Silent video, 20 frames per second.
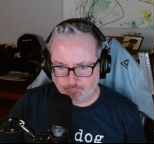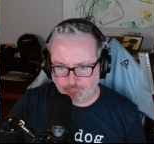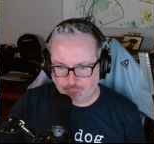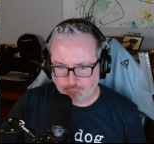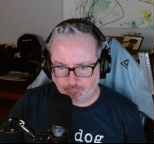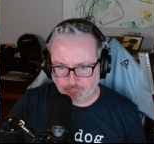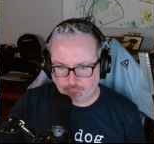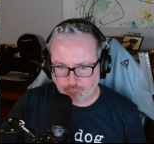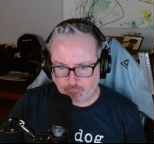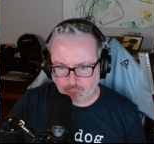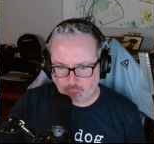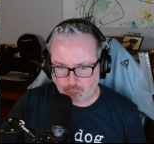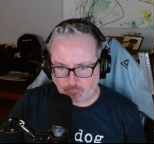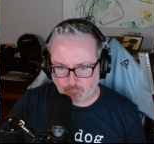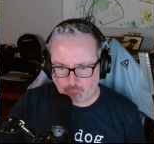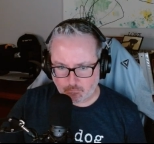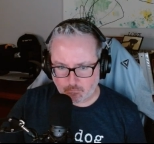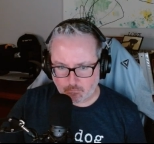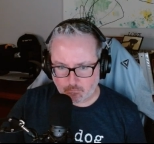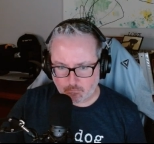
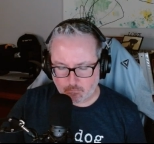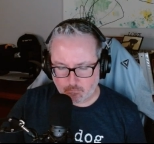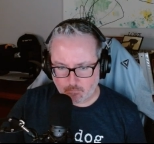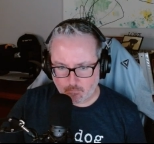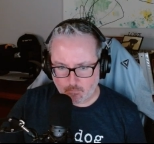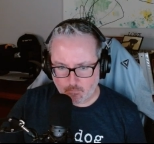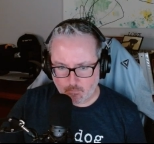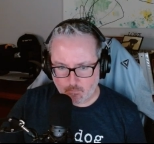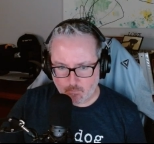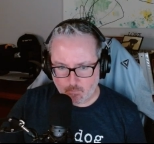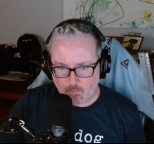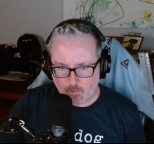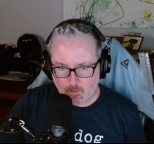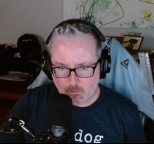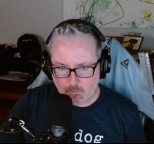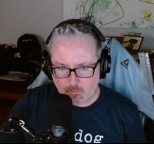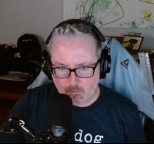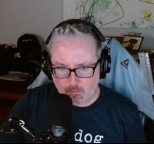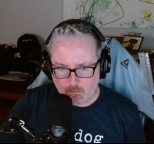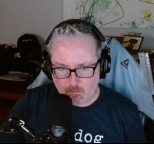
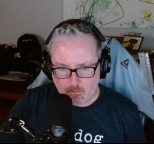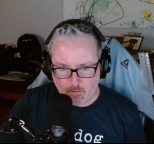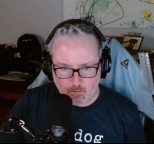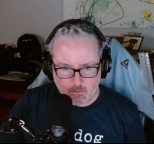Nothing is said.